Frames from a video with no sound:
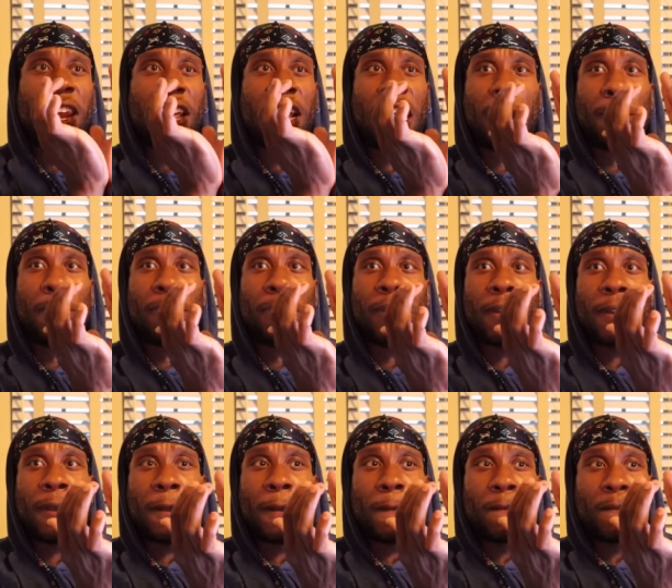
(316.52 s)
it up,
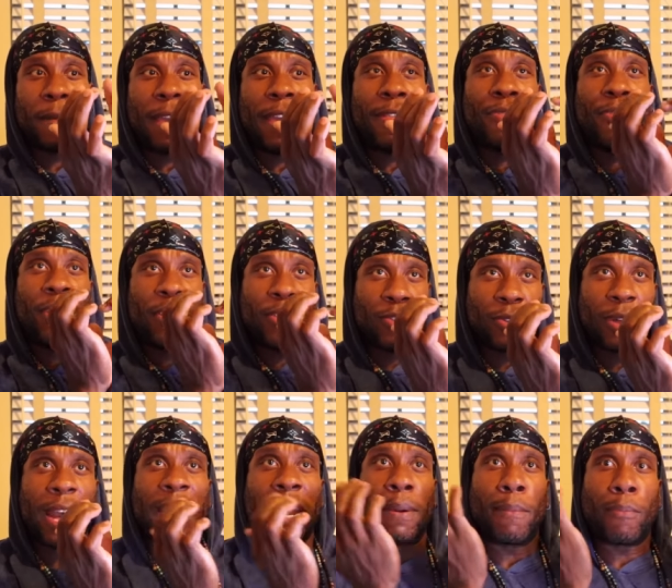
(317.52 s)
and then you
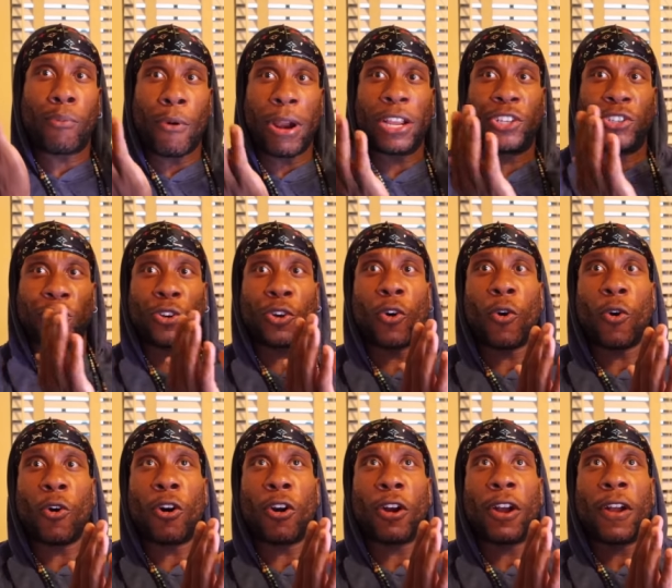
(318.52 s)
got to brace your
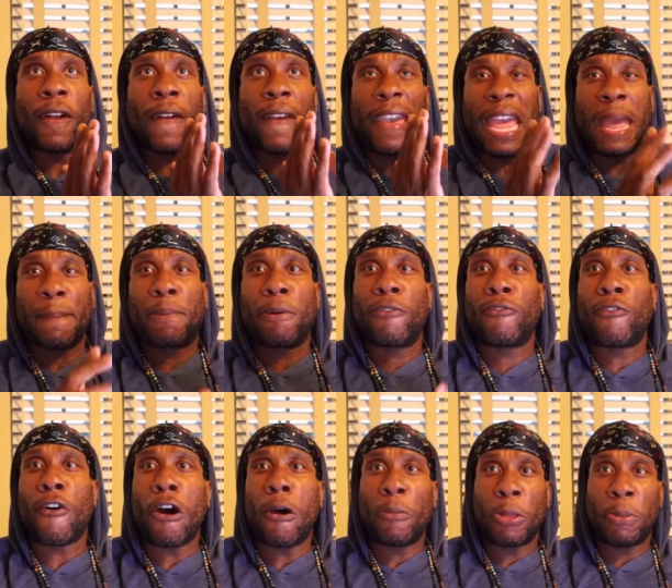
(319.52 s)
core and
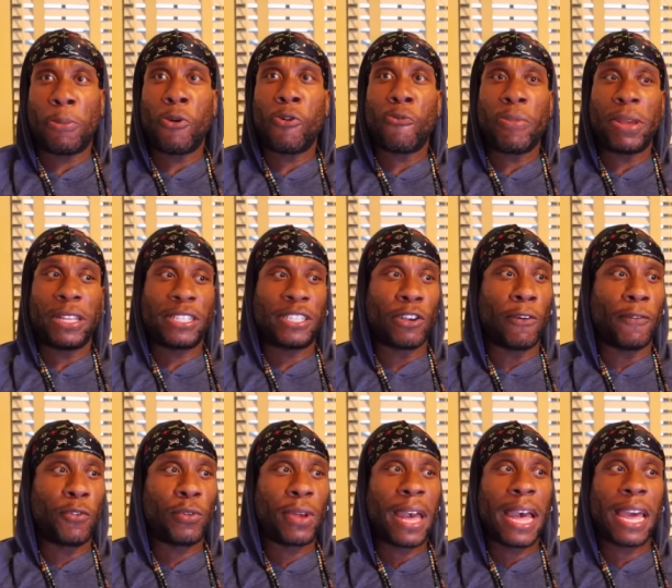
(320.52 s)
perform the movement. So
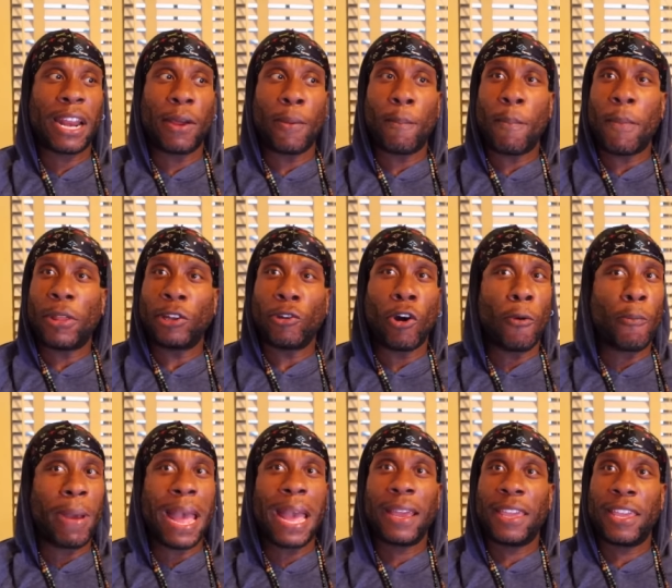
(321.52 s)
if you got a
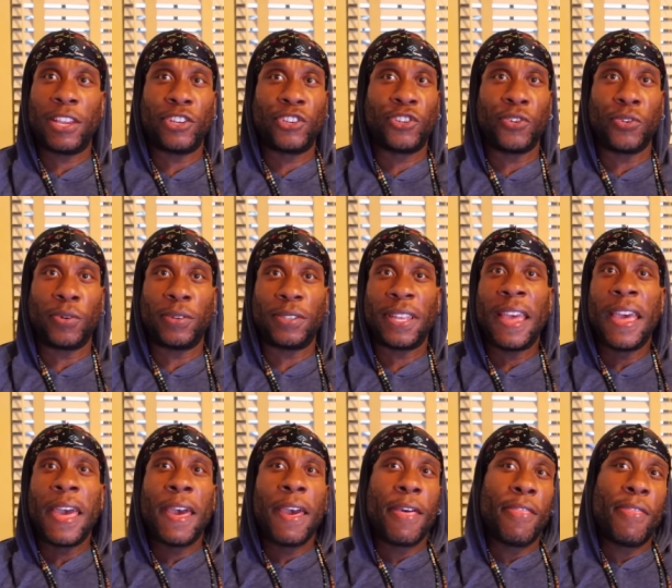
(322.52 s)
lower back issues,
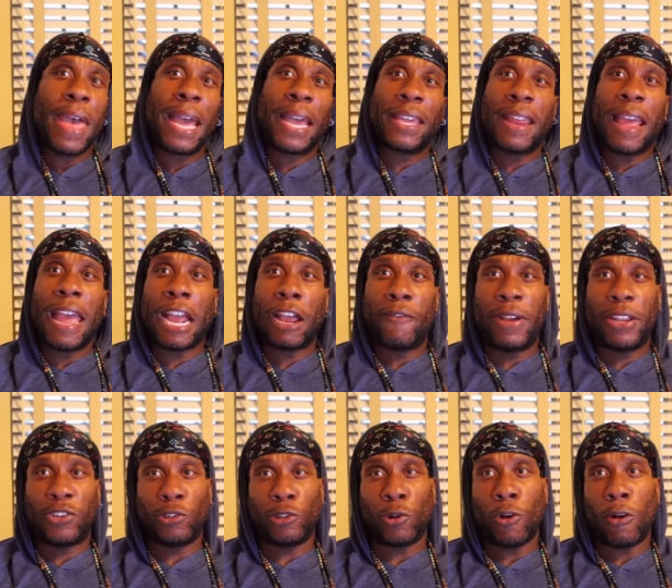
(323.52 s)
that can
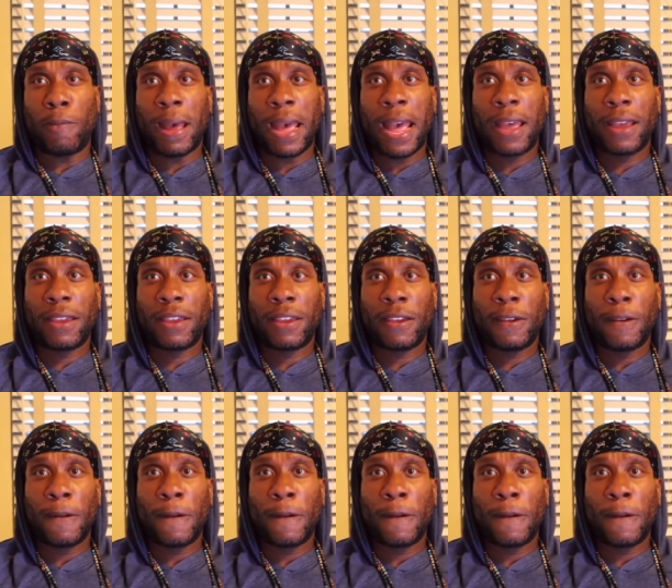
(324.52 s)
aggravate your lower back.